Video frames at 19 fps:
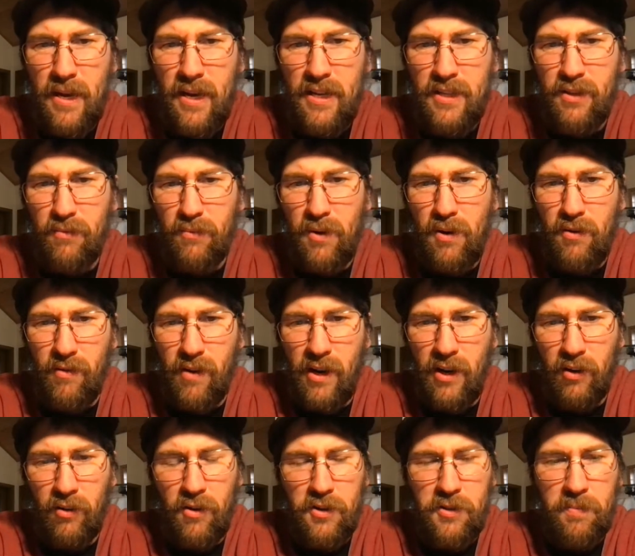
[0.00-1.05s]
as a
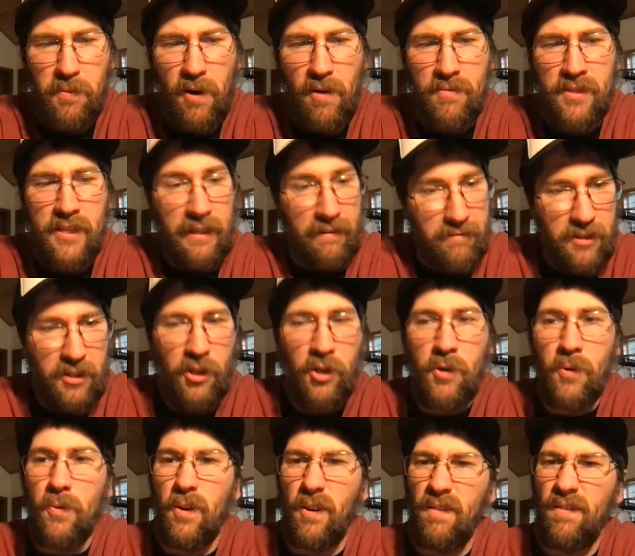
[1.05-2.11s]
Roadrunner. Looks promising.
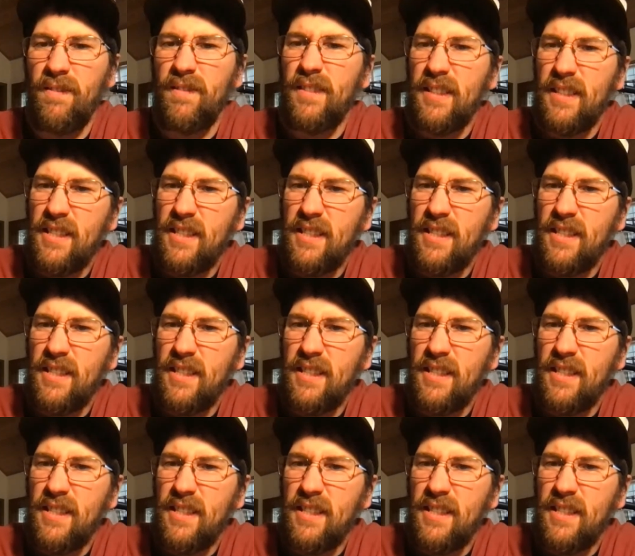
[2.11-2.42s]
Cool.